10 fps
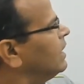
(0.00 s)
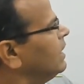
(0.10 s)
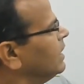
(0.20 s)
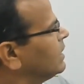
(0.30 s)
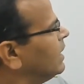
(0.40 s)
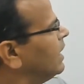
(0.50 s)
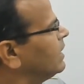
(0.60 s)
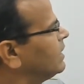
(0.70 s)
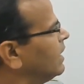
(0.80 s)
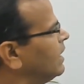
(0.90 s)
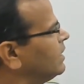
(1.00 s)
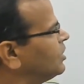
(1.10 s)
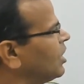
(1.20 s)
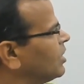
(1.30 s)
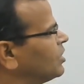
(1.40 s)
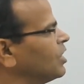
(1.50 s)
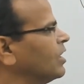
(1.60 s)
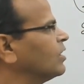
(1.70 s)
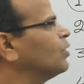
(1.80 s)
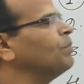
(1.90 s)
series, shunt. So
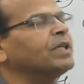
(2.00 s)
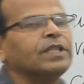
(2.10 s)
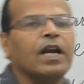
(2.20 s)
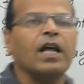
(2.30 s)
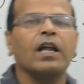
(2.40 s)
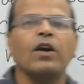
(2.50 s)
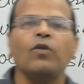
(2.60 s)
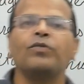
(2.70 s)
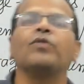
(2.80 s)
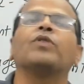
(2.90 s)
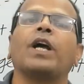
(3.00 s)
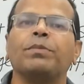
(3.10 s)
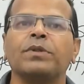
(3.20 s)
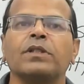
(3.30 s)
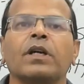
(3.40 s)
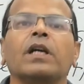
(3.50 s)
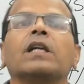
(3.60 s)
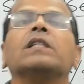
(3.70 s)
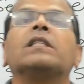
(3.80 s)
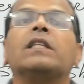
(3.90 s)
mixer are of two types,
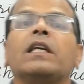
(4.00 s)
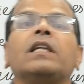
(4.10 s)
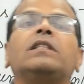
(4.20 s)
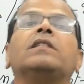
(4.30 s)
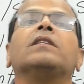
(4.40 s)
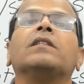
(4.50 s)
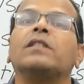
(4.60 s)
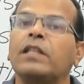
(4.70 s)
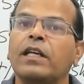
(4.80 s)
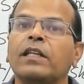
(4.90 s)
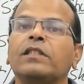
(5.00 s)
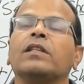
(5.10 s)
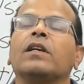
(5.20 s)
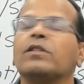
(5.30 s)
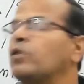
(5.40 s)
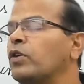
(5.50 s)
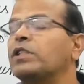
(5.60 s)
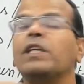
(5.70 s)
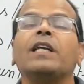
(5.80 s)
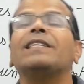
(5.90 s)
series
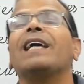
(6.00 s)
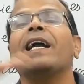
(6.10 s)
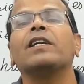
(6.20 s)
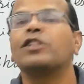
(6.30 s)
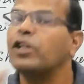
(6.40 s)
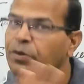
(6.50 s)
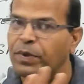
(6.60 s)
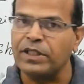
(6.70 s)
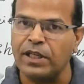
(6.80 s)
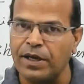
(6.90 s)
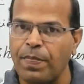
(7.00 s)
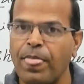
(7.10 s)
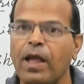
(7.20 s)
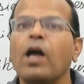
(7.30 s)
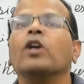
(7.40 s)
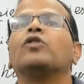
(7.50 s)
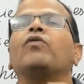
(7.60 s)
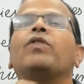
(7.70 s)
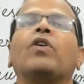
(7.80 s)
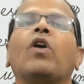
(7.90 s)
and shunt mixer. So we
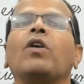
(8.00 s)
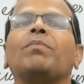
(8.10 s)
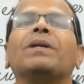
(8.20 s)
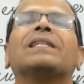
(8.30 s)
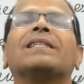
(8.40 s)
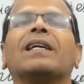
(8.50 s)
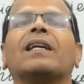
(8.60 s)
call mixer